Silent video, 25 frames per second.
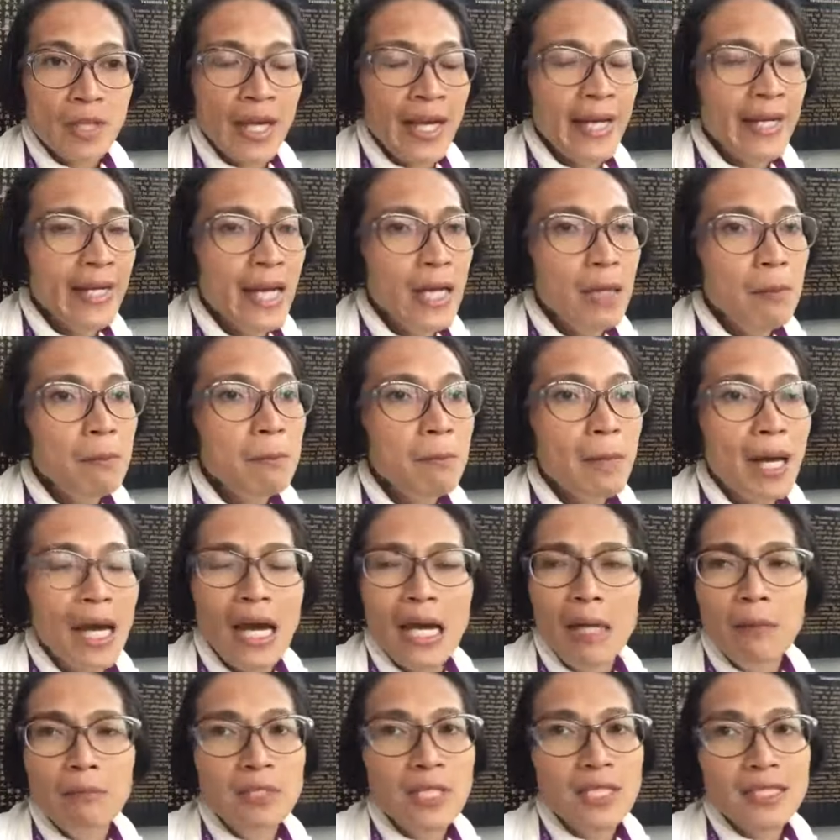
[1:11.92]
And
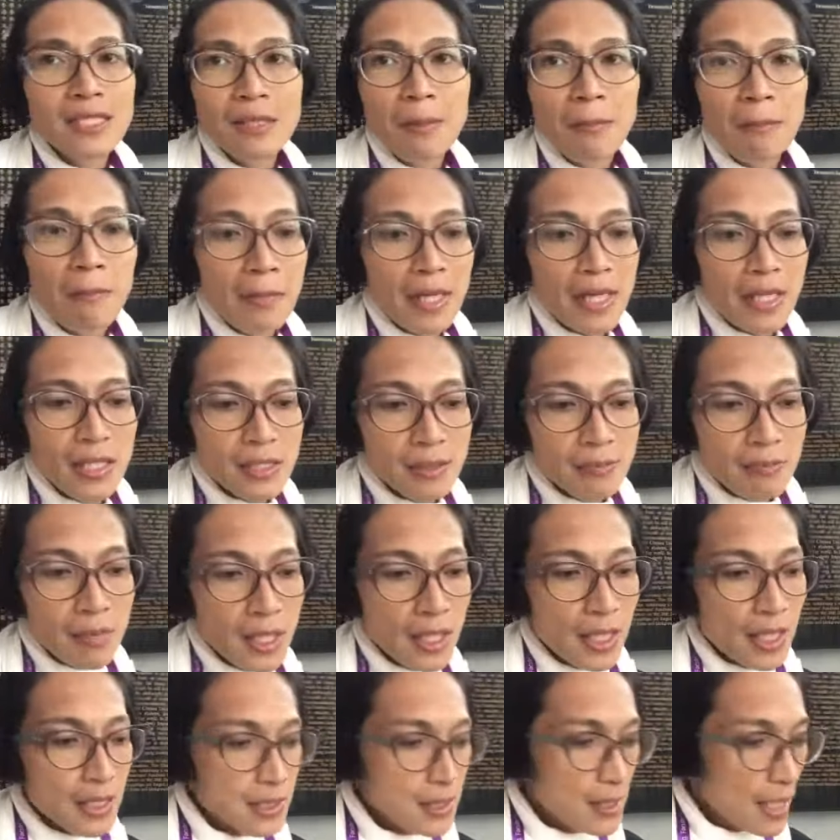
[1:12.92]
I'm just amazed
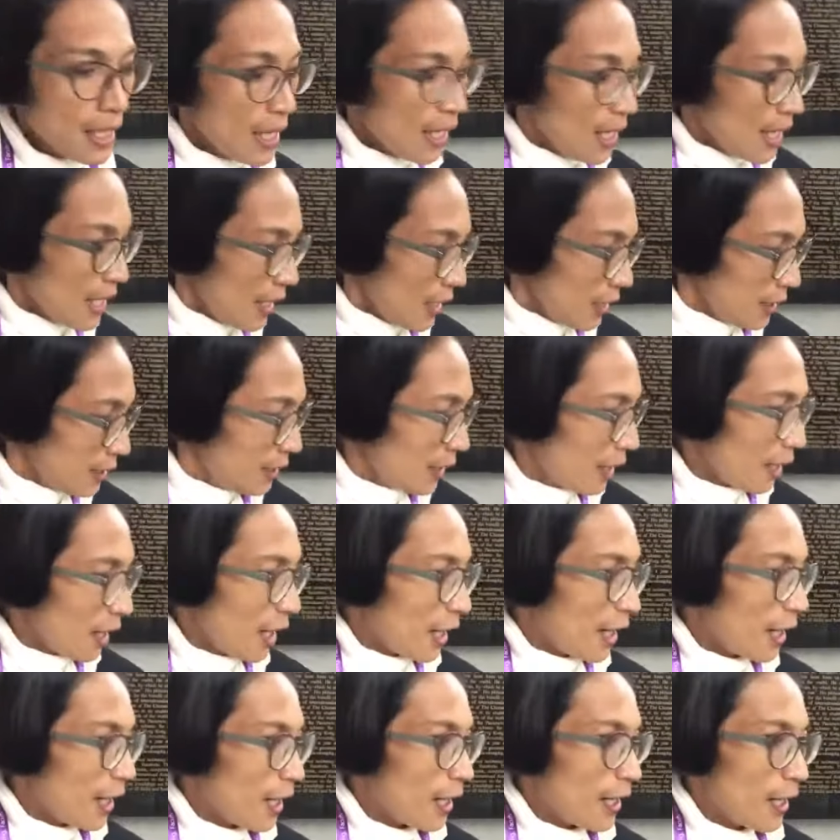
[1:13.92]
because there
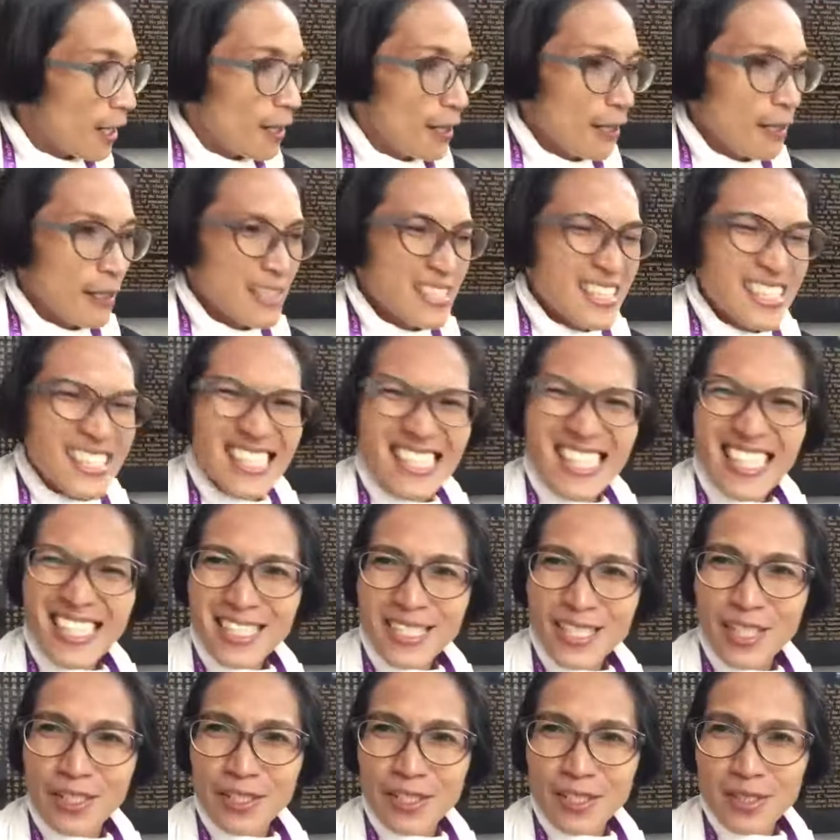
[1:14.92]
are
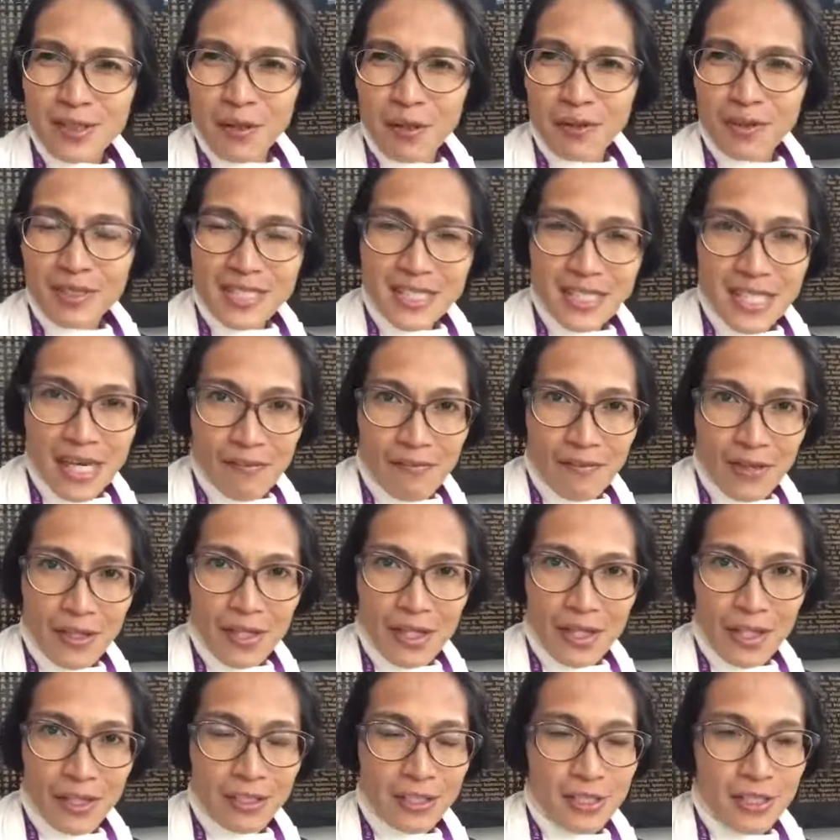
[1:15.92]
6 years old, 7
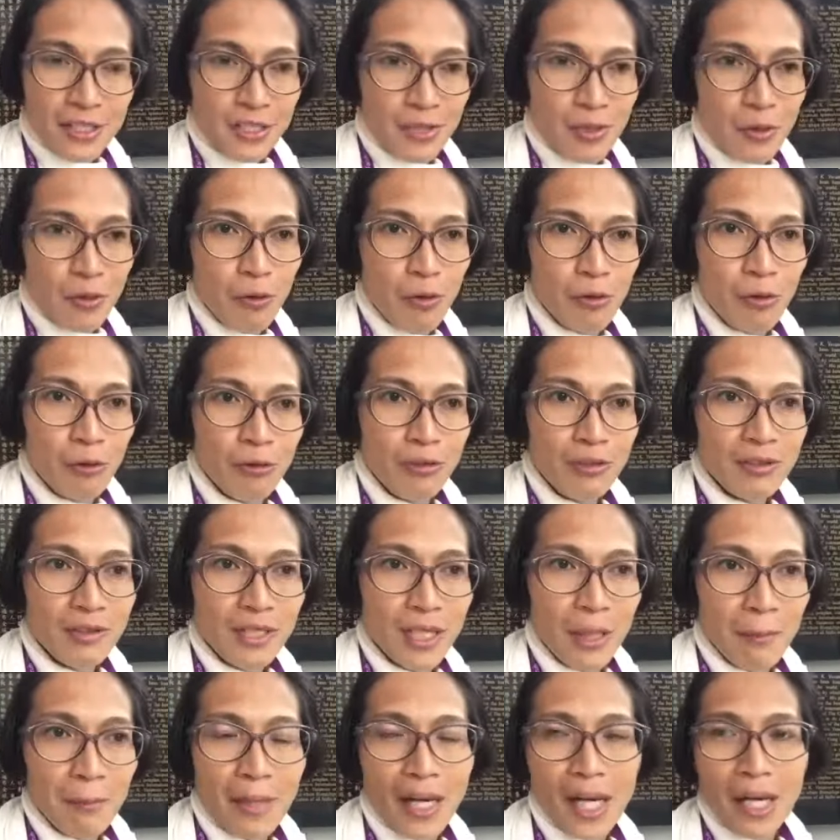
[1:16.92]
years old
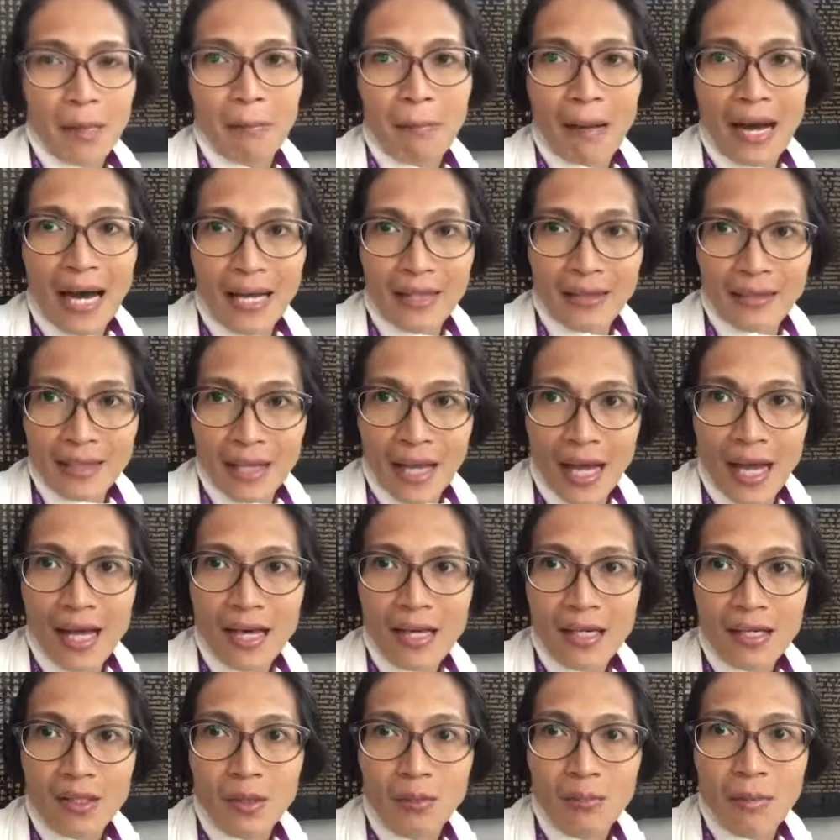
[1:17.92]
na mga
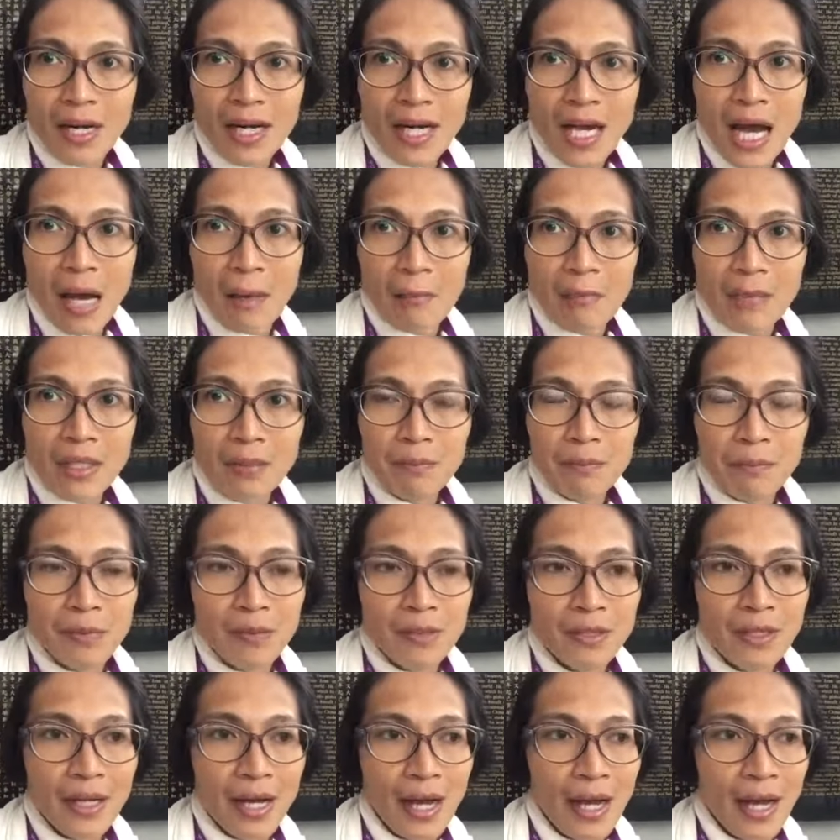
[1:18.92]
bata gumagamit
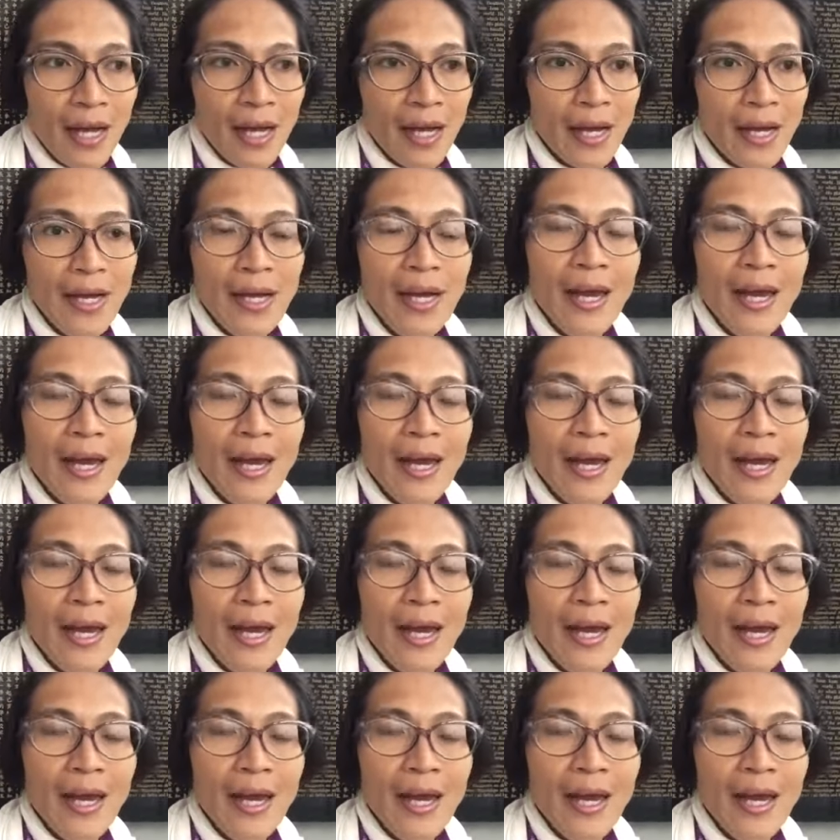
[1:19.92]
po ng